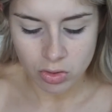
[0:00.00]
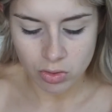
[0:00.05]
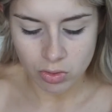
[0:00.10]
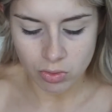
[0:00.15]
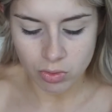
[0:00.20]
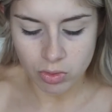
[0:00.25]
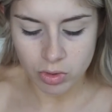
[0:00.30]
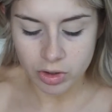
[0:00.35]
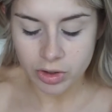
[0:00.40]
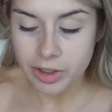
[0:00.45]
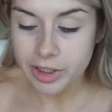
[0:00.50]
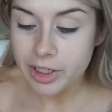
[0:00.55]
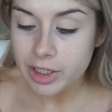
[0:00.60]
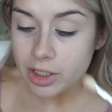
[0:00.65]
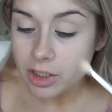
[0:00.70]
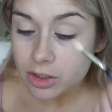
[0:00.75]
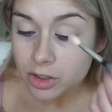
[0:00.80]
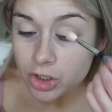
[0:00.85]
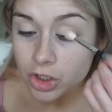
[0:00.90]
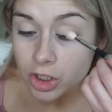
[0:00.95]

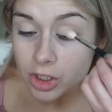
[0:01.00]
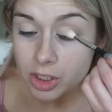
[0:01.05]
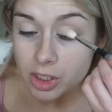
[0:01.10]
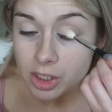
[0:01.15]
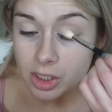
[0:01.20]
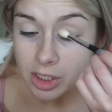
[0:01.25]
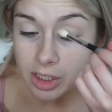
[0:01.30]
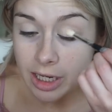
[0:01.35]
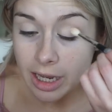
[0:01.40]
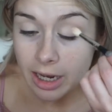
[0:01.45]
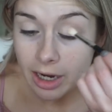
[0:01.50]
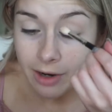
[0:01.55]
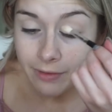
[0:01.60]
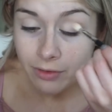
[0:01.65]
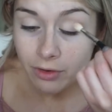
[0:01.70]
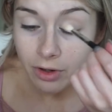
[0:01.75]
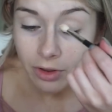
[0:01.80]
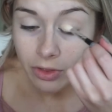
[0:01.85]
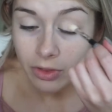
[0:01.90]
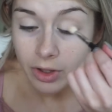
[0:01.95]
really just set
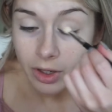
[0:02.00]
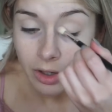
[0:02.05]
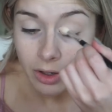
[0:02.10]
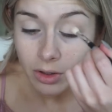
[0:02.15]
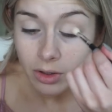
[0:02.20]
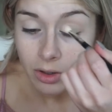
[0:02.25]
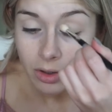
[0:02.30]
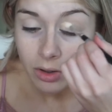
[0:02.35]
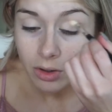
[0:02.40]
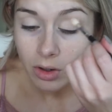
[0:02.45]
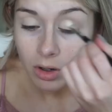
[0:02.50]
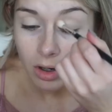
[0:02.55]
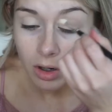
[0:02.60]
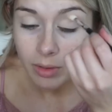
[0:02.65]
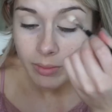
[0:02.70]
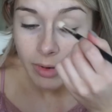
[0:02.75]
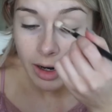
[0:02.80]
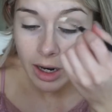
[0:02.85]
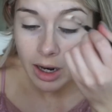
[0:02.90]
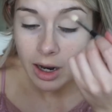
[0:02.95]
everything
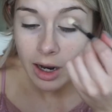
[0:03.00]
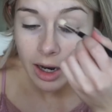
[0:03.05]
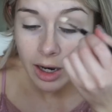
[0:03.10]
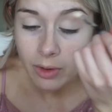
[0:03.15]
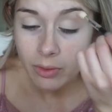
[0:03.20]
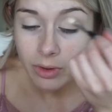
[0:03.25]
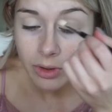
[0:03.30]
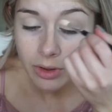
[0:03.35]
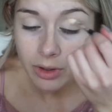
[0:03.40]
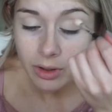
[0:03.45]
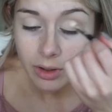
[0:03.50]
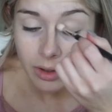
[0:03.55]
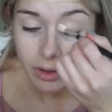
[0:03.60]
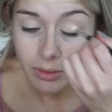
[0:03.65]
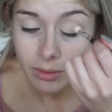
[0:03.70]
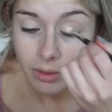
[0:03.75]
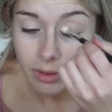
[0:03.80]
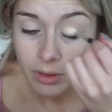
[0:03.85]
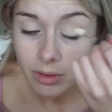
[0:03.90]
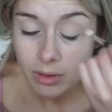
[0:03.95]
on my eye with it.